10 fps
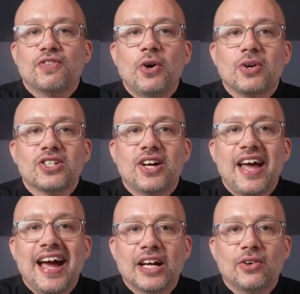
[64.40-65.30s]
is focused on
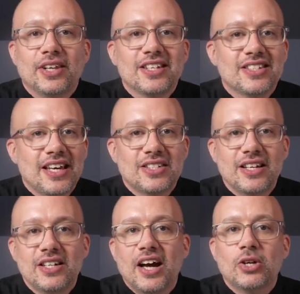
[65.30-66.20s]
accurately assessing,
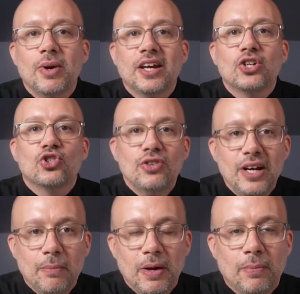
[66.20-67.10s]
documenting, and
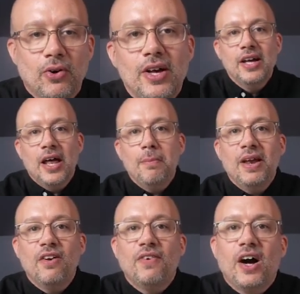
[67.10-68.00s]
treating people that have been
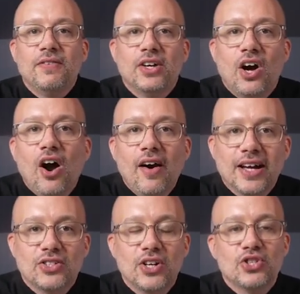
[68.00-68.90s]
involved in car
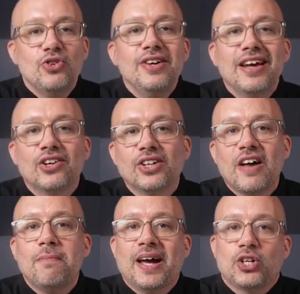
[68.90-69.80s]
accidents so you can get your
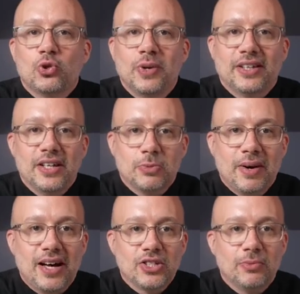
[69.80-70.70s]
life back as quickly as
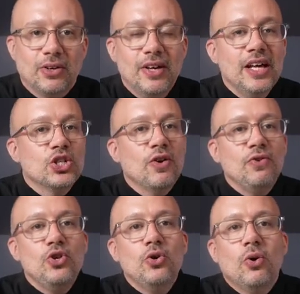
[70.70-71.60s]
possible. So if
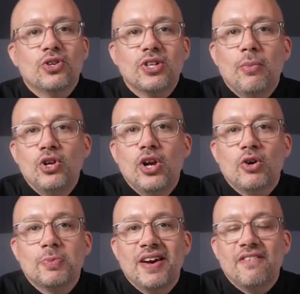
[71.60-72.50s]
you or someone you know
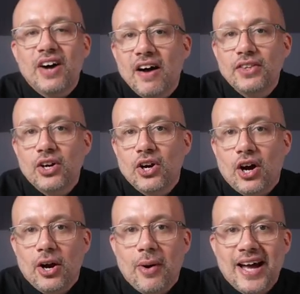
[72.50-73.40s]
has been involved in an
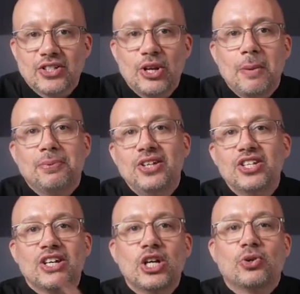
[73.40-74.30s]
auto accident, please
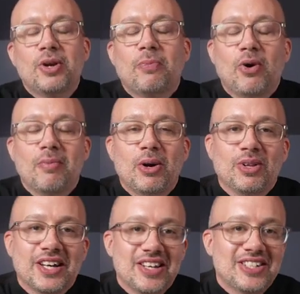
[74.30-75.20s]
schedule an appointment
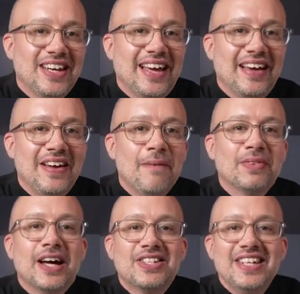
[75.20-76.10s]
with us today.
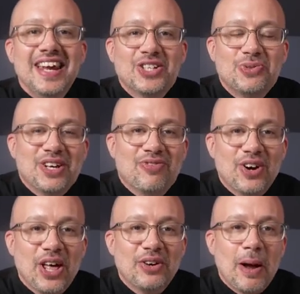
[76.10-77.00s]
I'll see you next week for
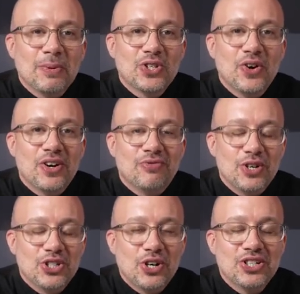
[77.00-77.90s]
another episode of
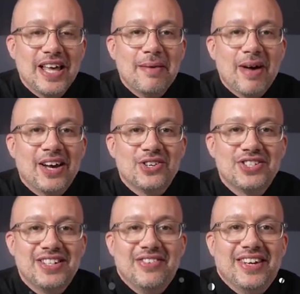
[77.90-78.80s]
Research That Matters
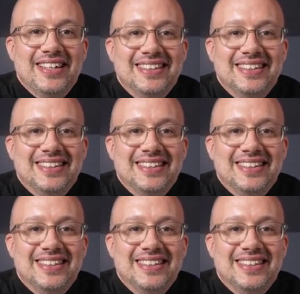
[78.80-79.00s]
TV.